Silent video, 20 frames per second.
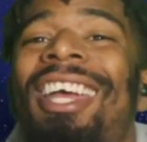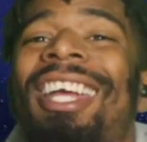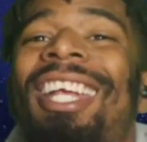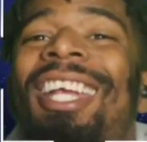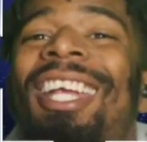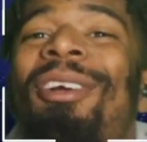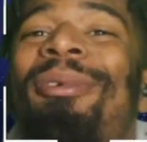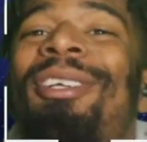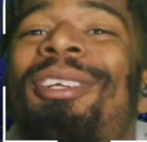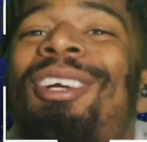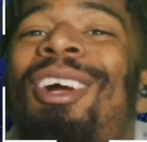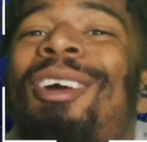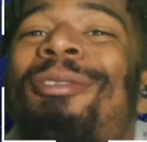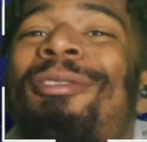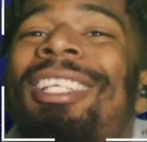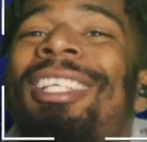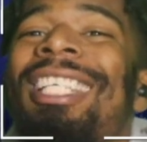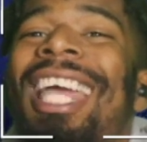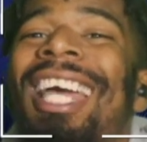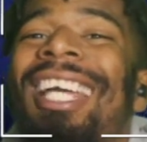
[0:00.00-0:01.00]
Here we are
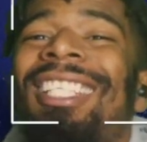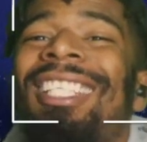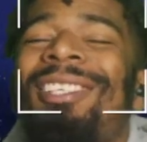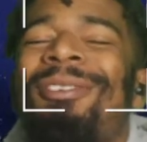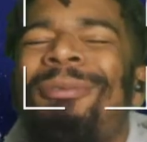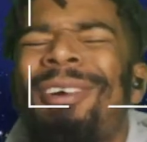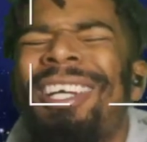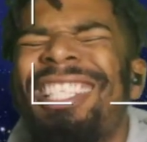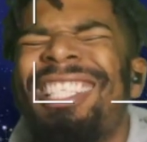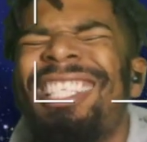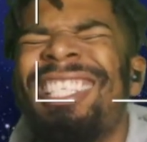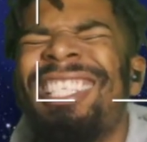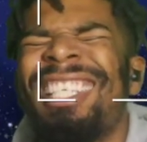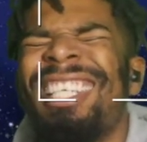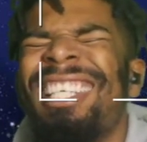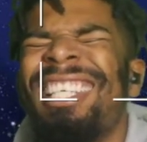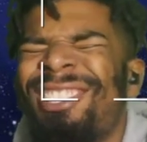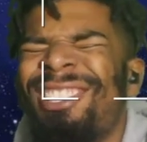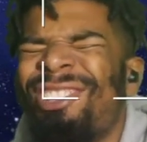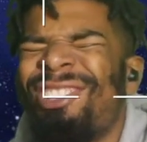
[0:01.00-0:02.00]
reacting once
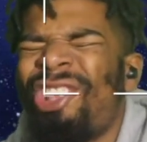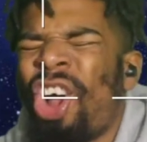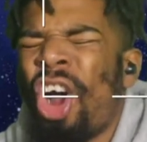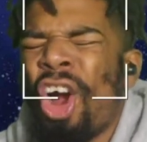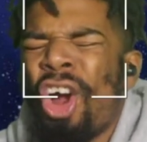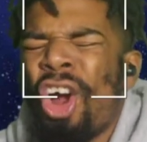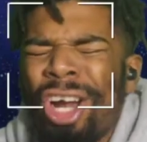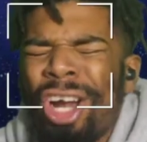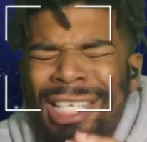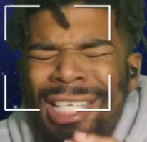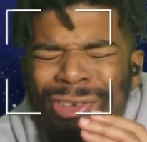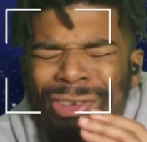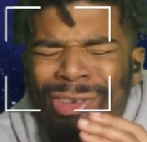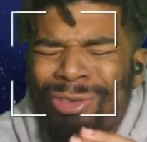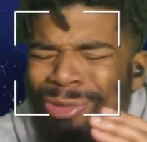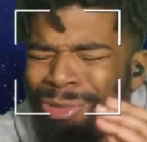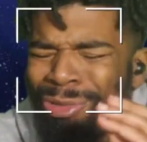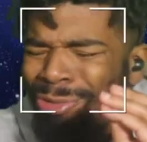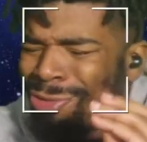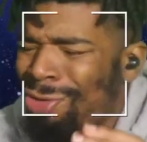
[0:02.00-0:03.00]
again to the hardest
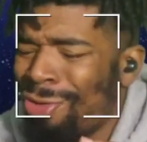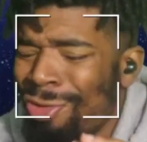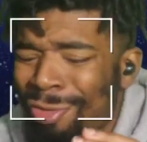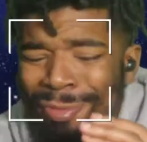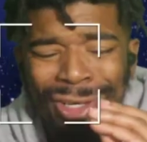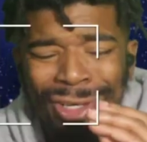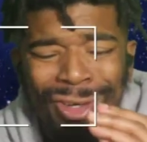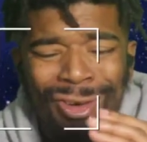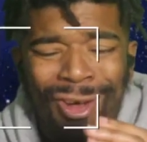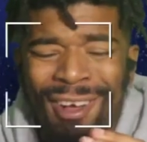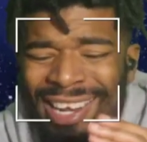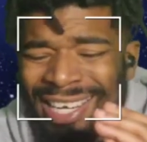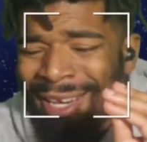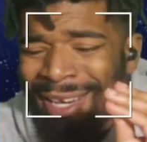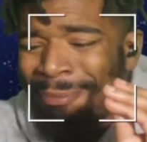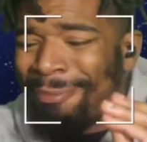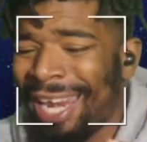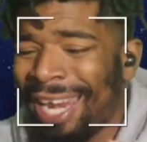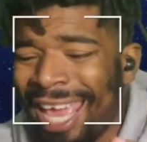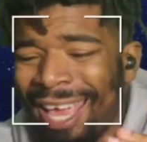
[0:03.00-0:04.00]
YouTubers on the
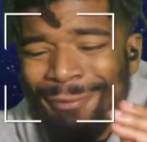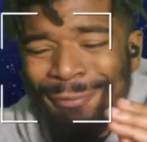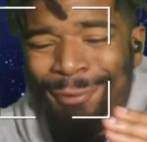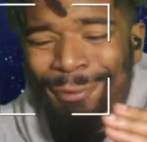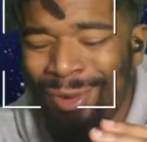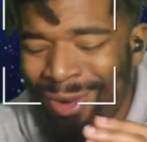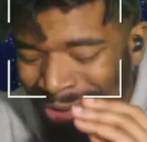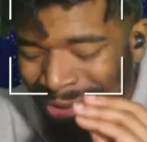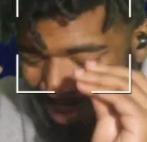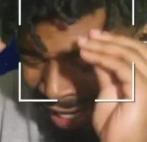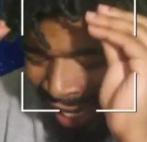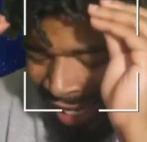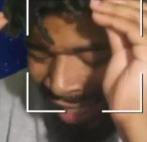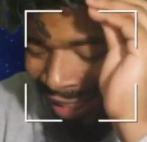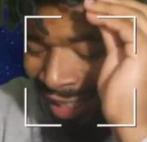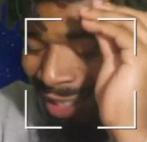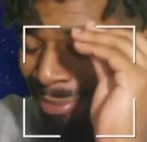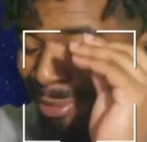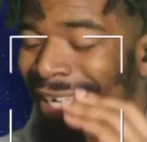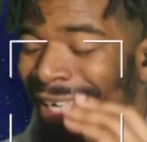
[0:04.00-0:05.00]
platform,
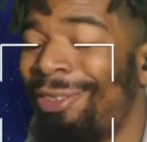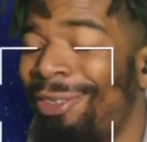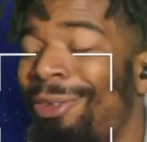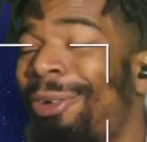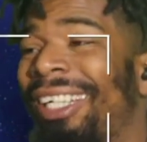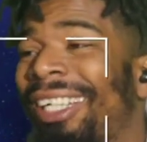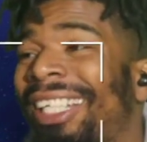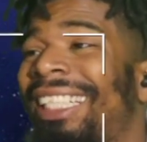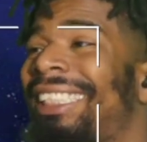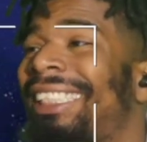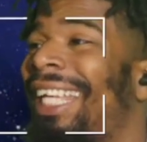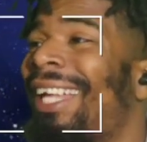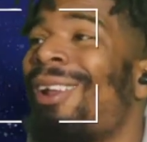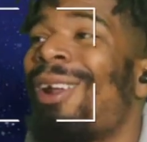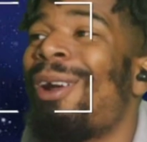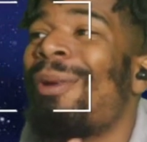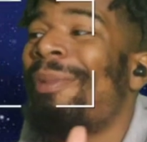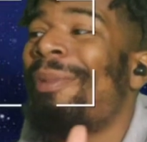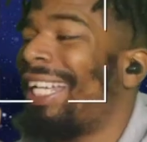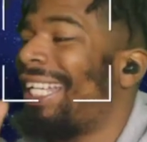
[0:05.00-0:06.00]
the minority. Shout
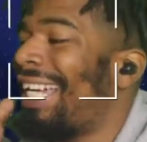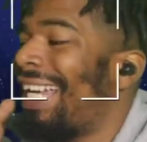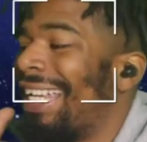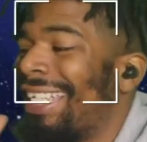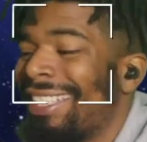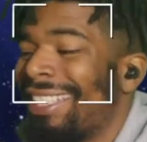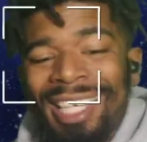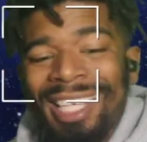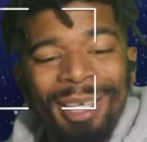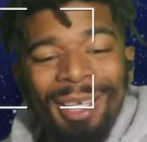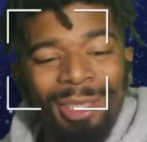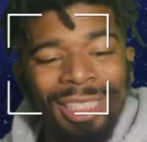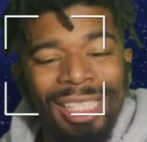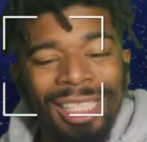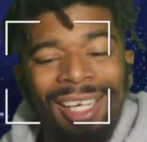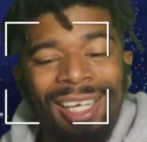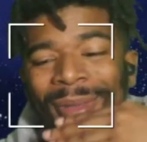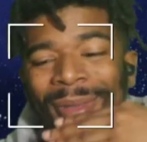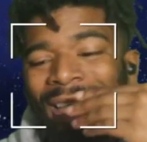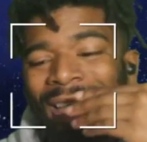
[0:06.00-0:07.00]
out my guy Zev,
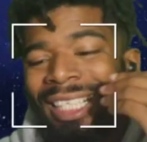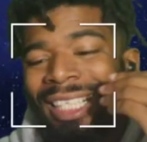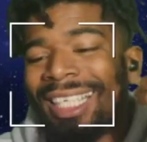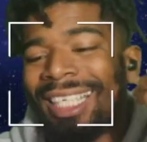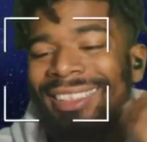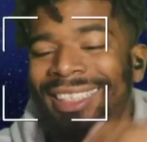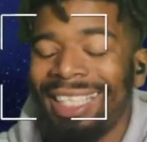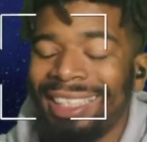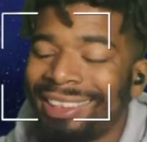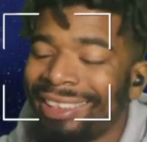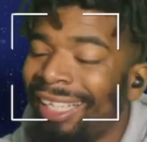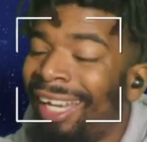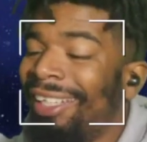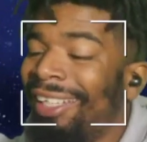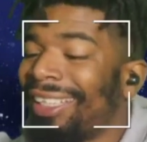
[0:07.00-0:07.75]
shout out my guy Jason.